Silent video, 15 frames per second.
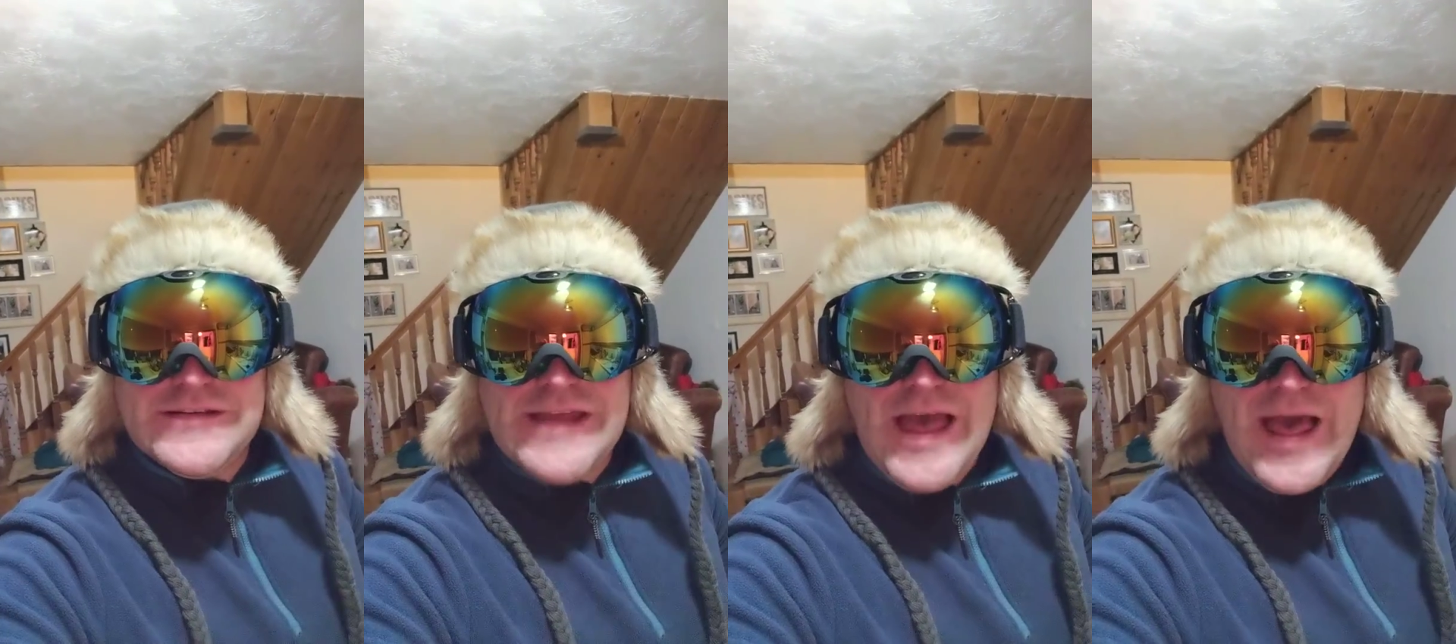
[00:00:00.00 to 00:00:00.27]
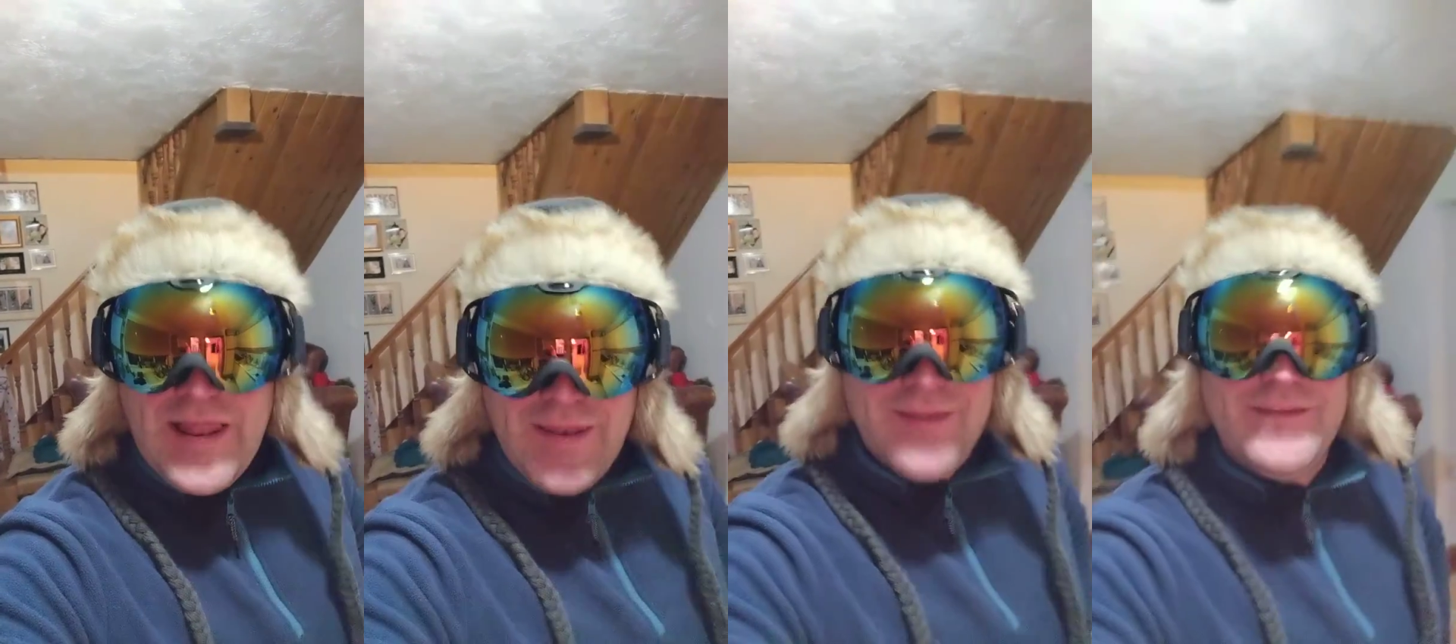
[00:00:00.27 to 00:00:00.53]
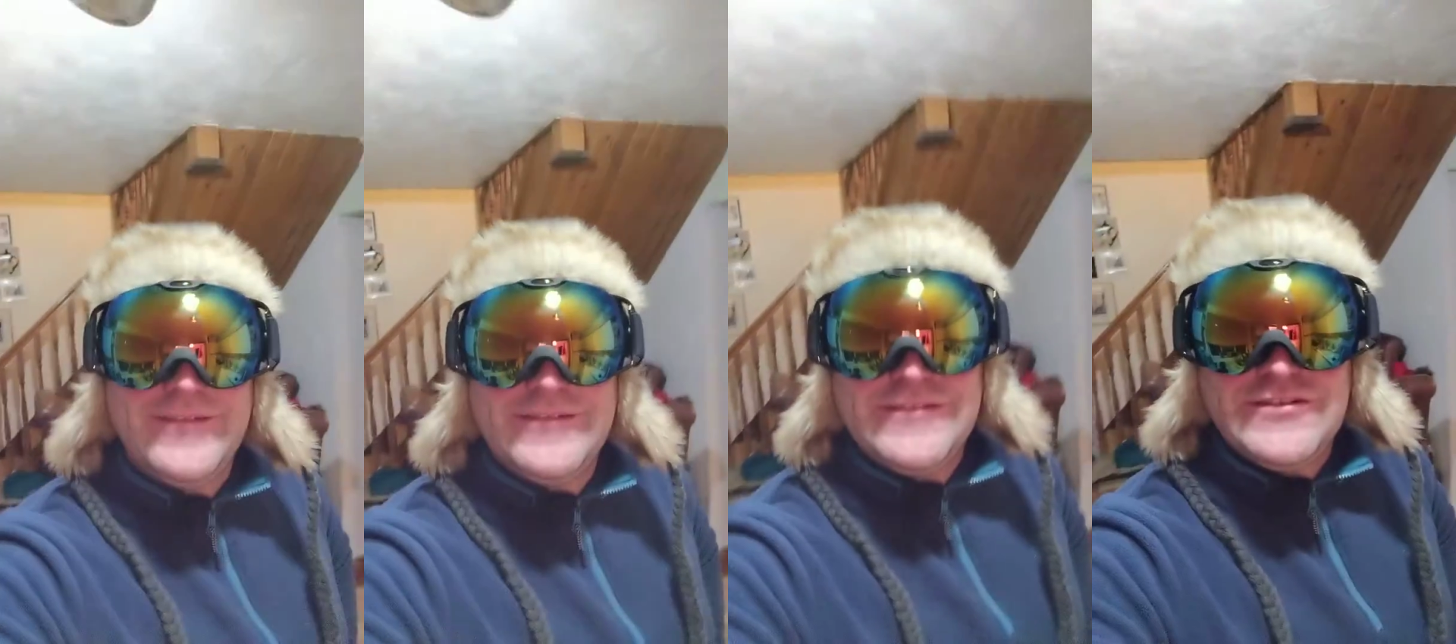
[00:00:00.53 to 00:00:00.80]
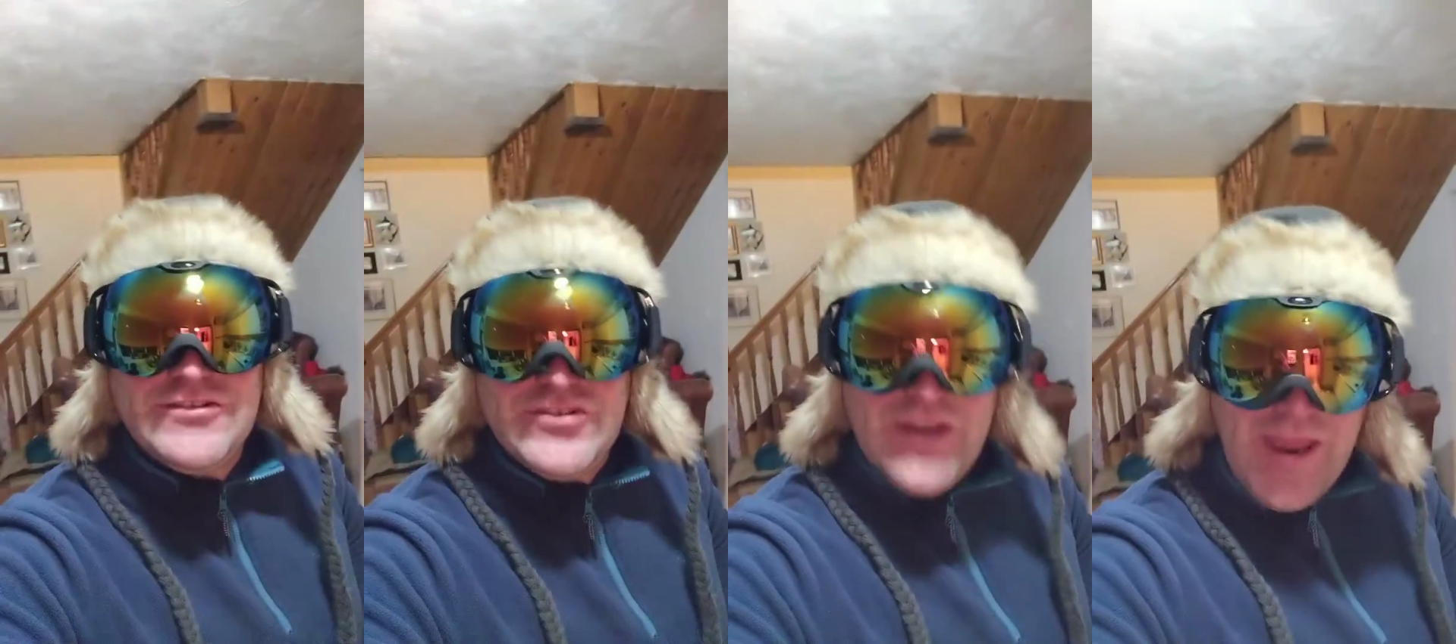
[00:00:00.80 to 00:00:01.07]
Tal and
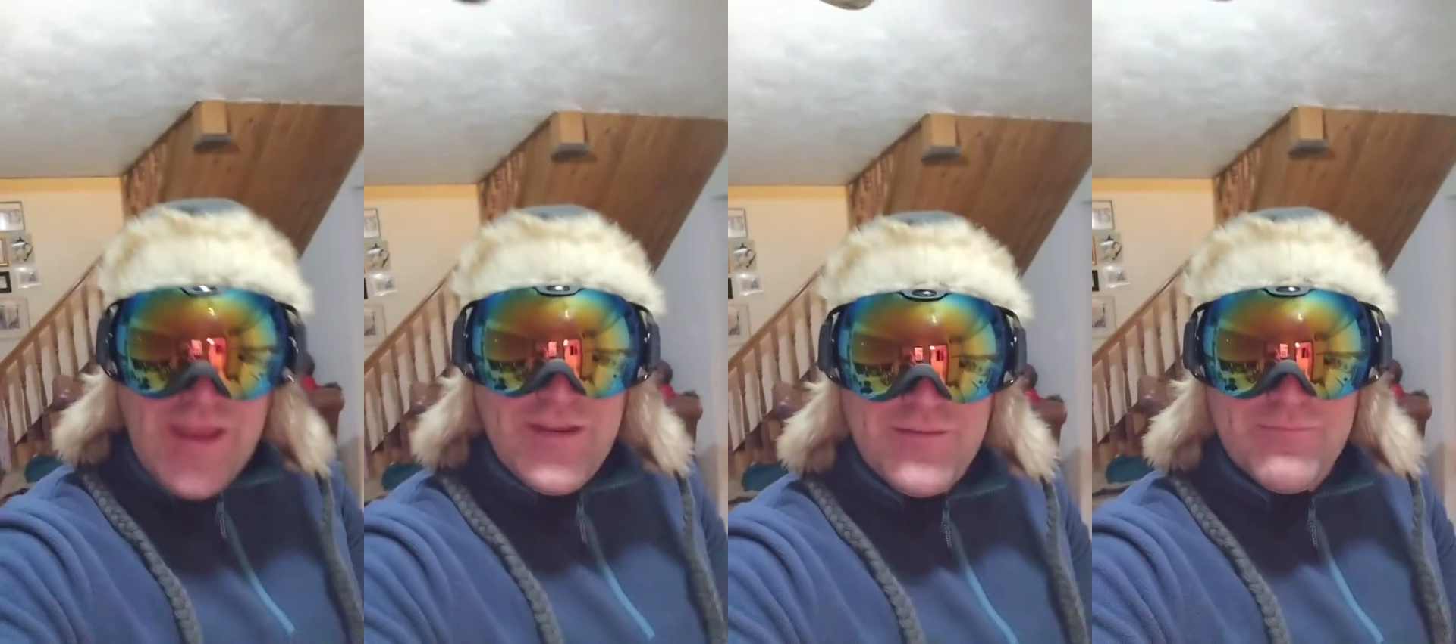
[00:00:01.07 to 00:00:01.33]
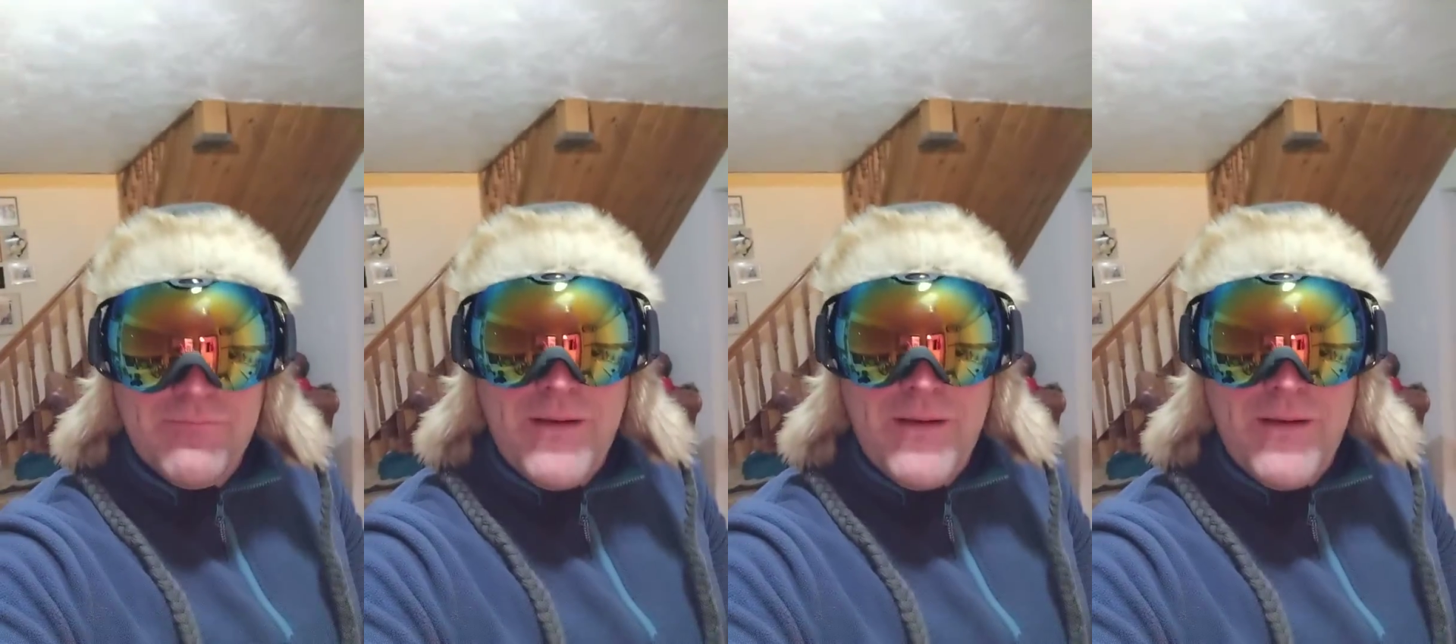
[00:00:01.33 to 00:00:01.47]
Jane,